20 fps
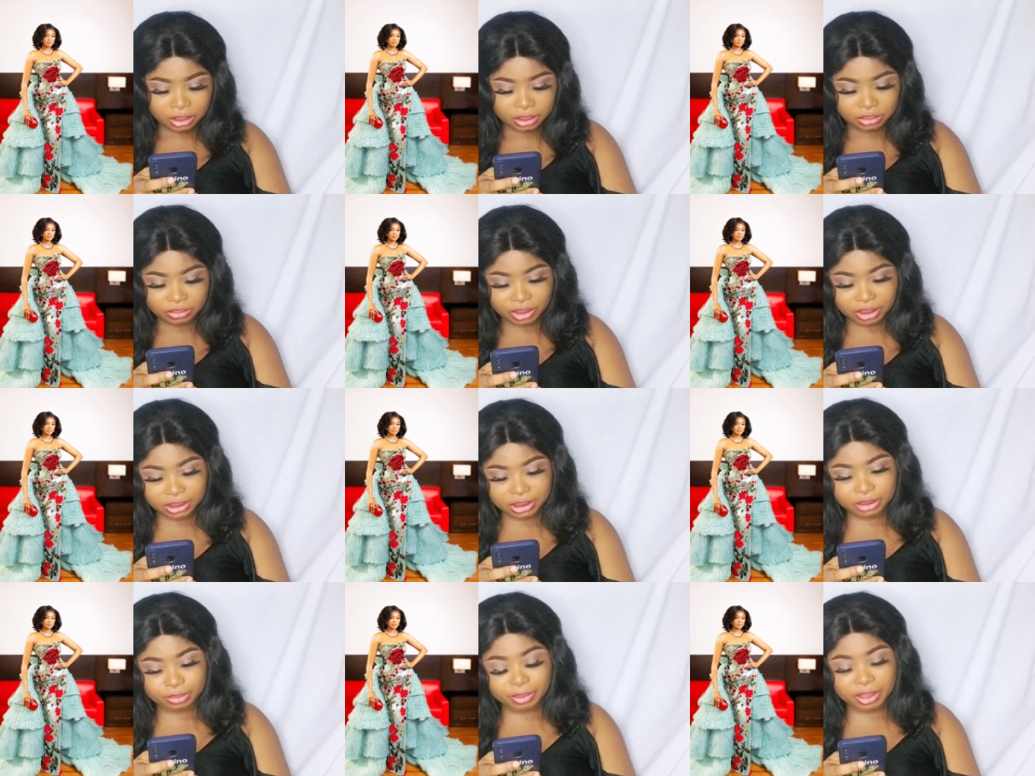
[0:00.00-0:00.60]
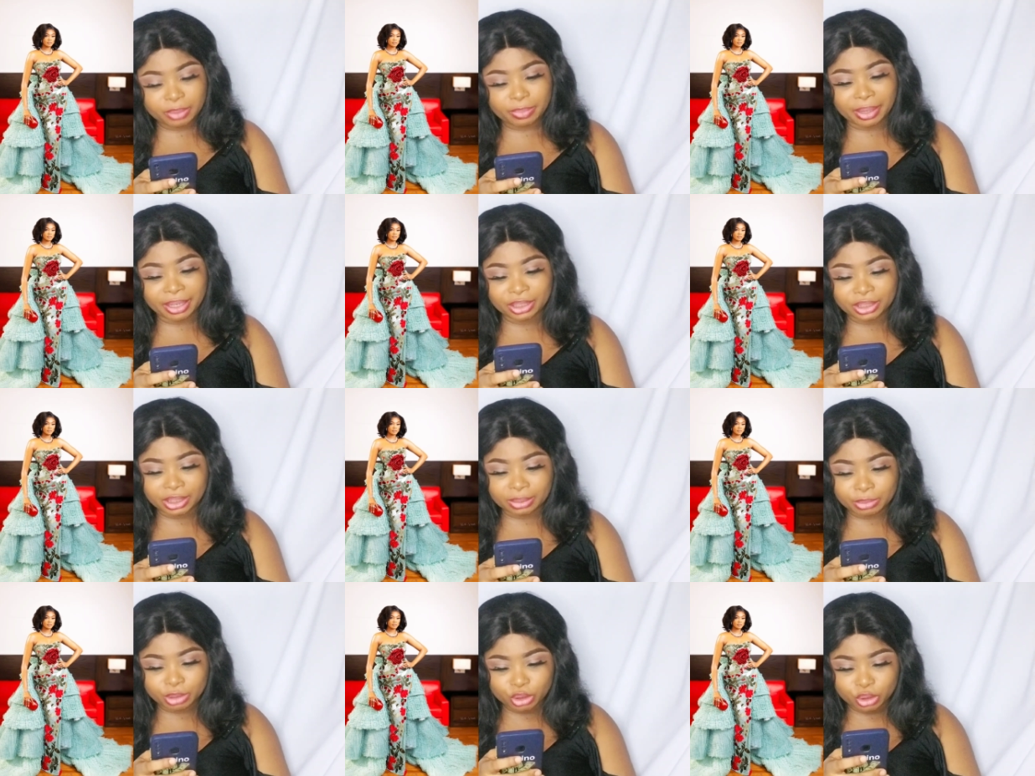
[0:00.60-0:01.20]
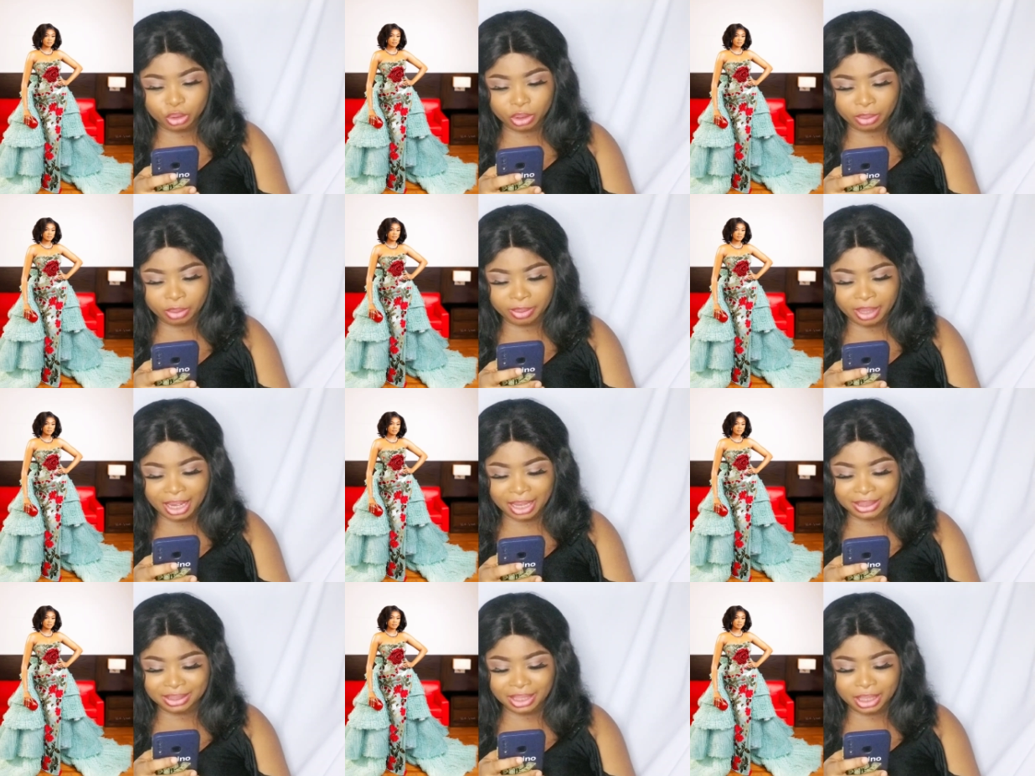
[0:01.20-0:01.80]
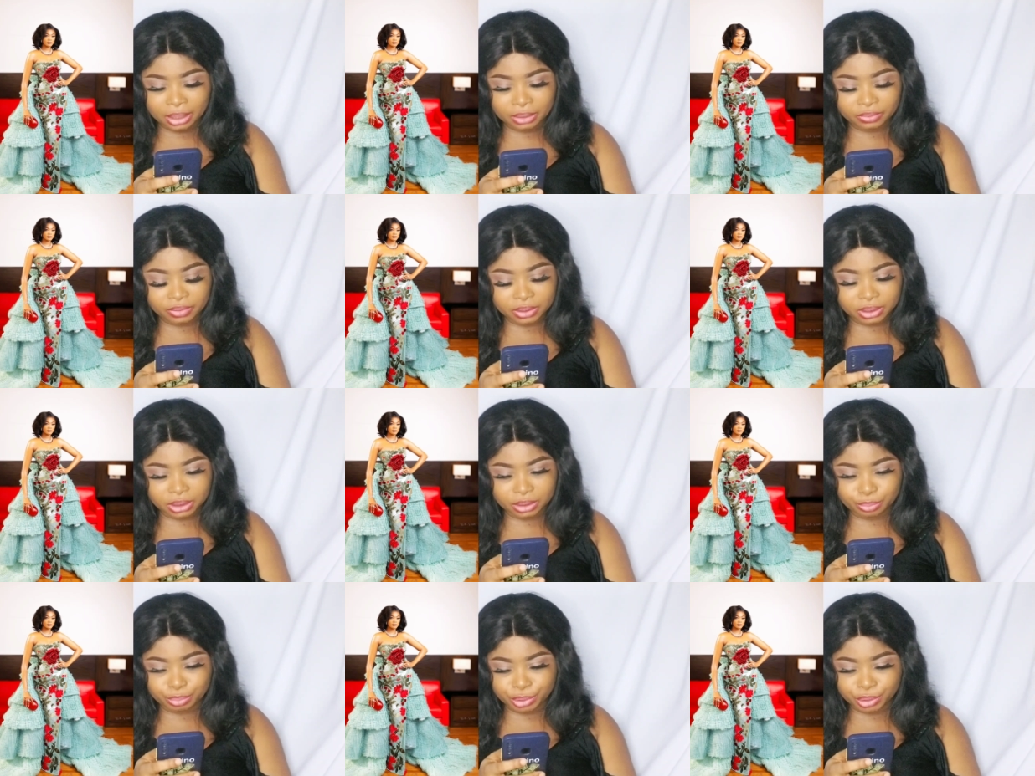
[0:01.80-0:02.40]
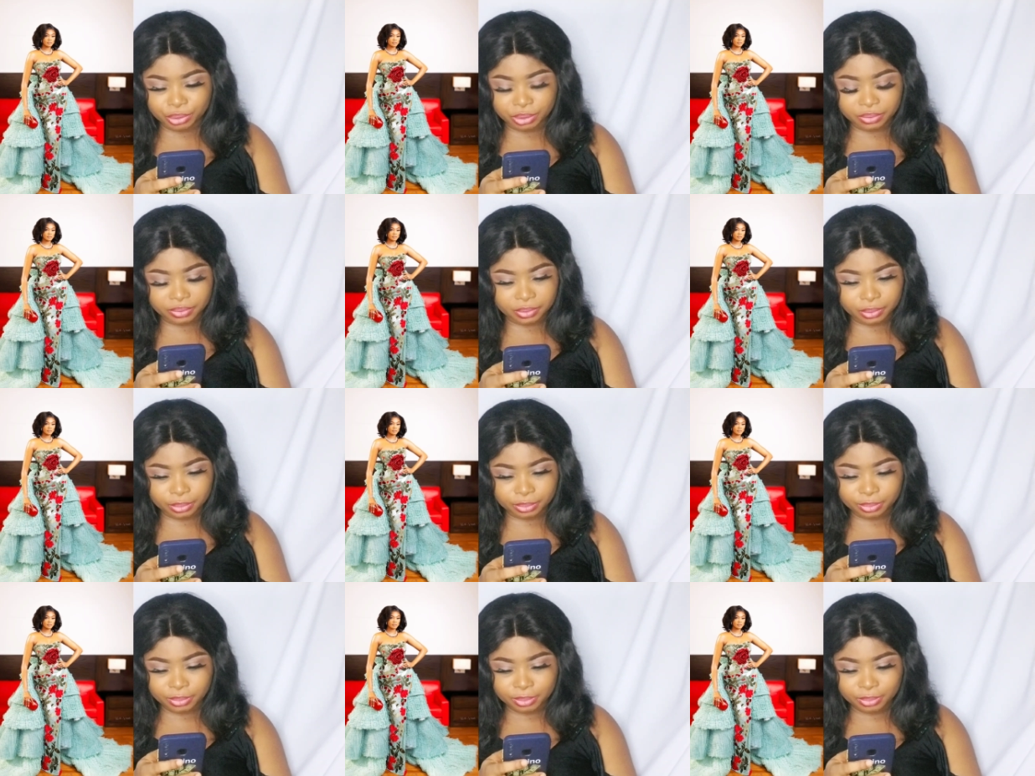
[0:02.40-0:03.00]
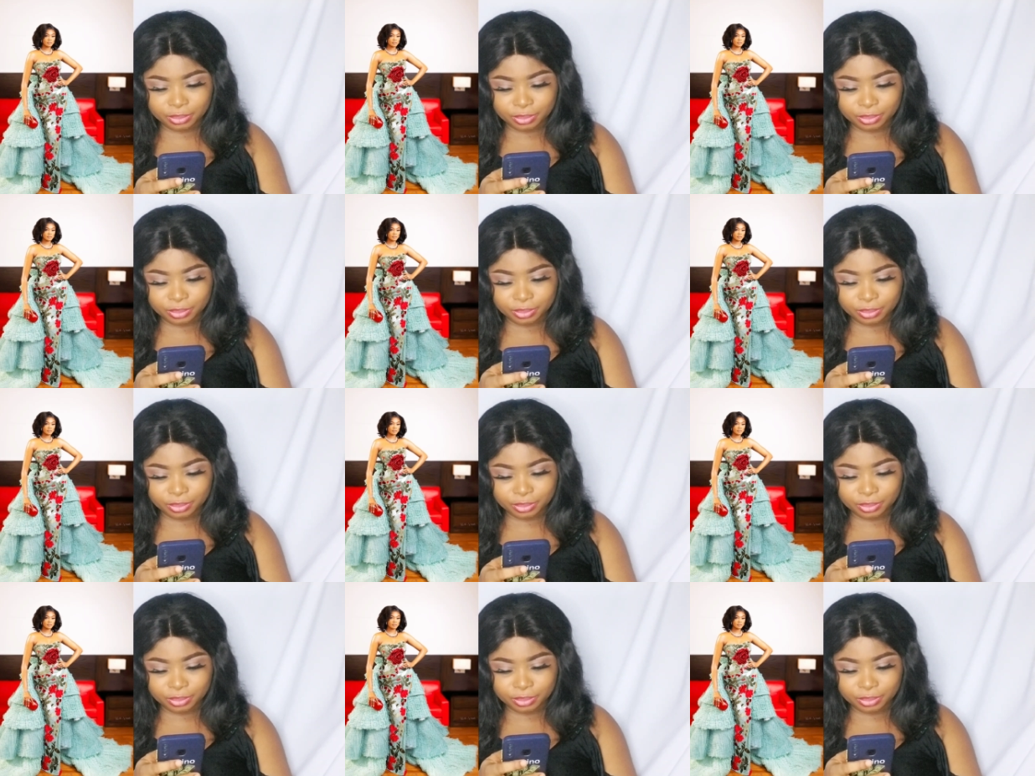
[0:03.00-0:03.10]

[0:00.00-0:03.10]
the dress is made by Yemi Shoyemi, and the outfit is beautiful.